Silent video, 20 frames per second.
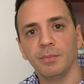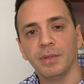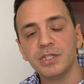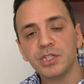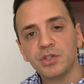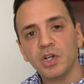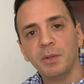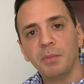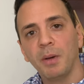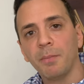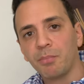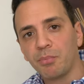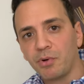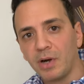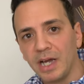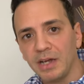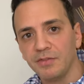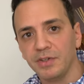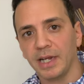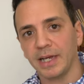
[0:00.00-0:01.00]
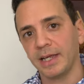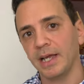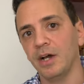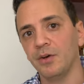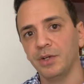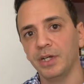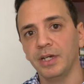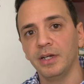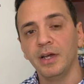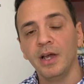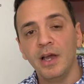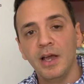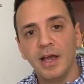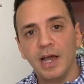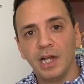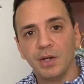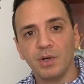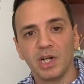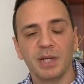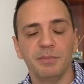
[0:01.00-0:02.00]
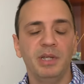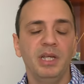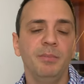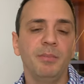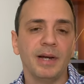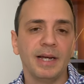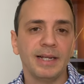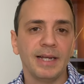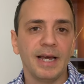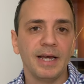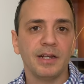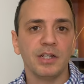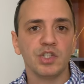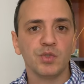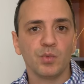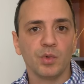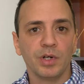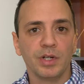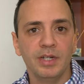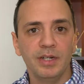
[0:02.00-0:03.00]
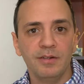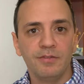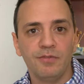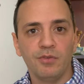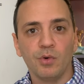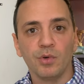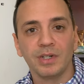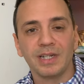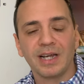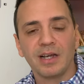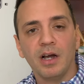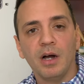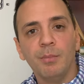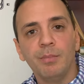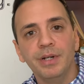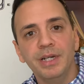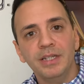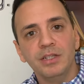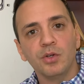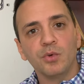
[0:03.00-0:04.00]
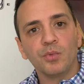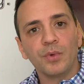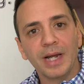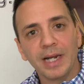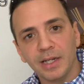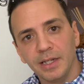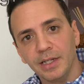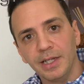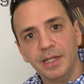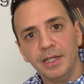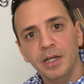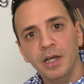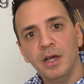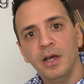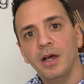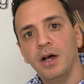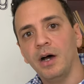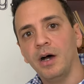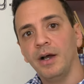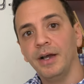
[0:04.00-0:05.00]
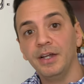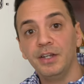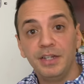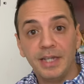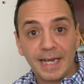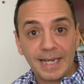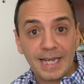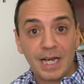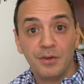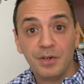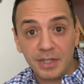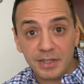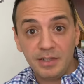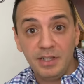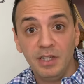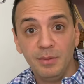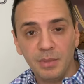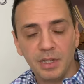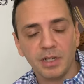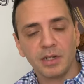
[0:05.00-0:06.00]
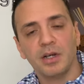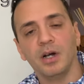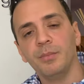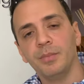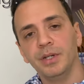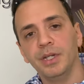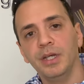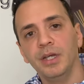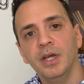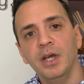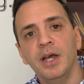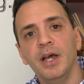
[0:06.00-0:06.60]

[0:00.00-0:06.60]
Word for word: Let's talk about private accounting, and what I mean by that is working for the company directly uh, in the accounting team in the company.